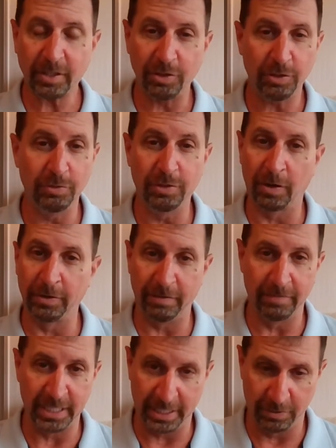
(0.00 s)
You don't
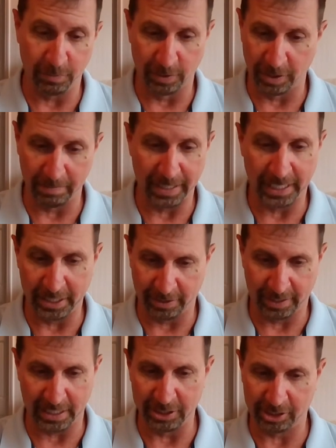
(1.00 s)
even need to worry about air
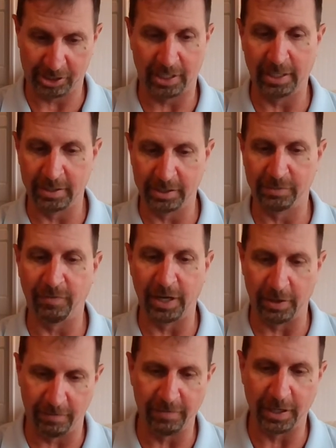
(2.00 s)
conditioning. It's
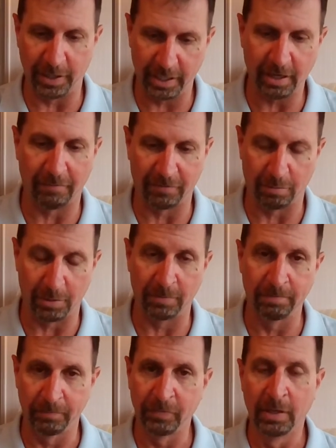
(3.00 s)
very, very comfortable.
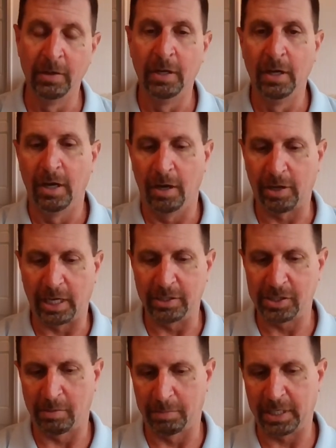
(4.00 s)
Okay,
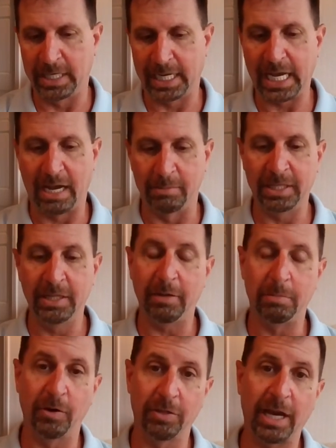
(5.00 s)
something in common. They
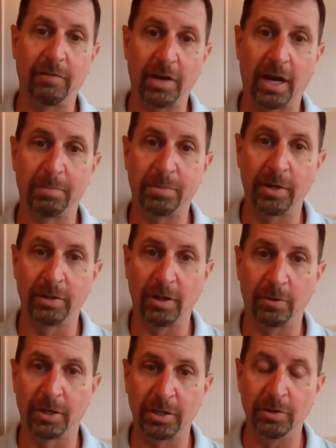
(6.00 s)
both have upper and
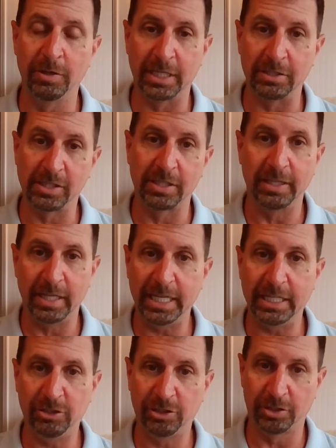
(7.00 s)
lower units.
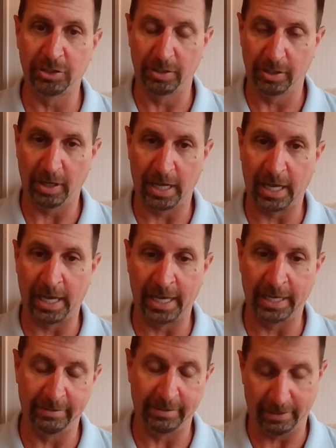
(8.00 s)
Each,
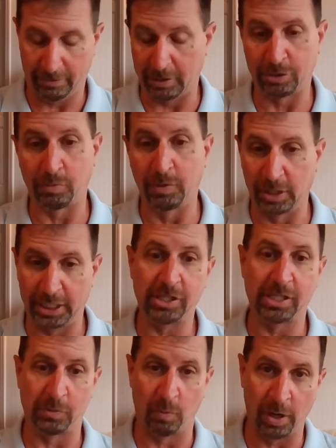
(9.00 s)
there's really
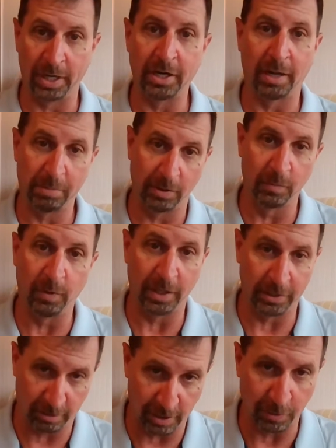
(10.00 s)
just one upper and
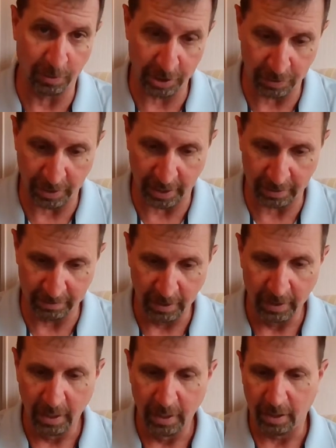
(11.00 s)
one lower unit.
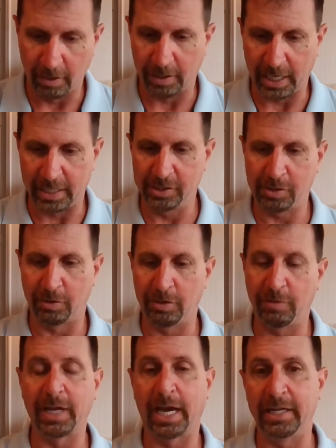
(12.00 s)
Okay, so
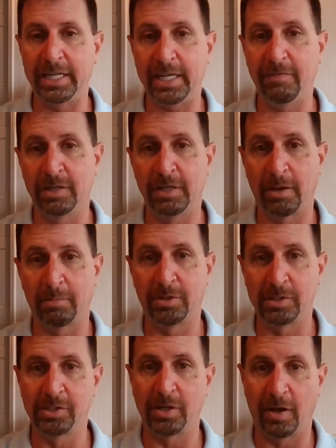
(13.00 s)
you've got even
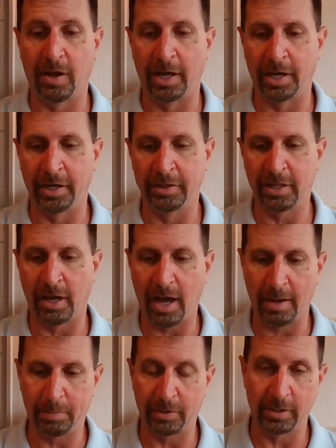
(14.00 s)
numbers on the
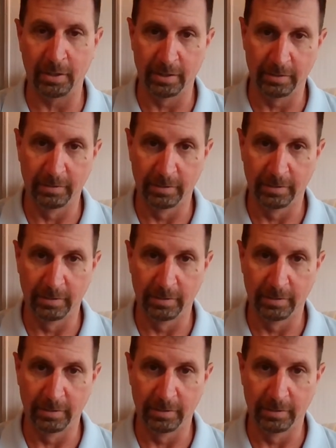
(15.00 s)
upper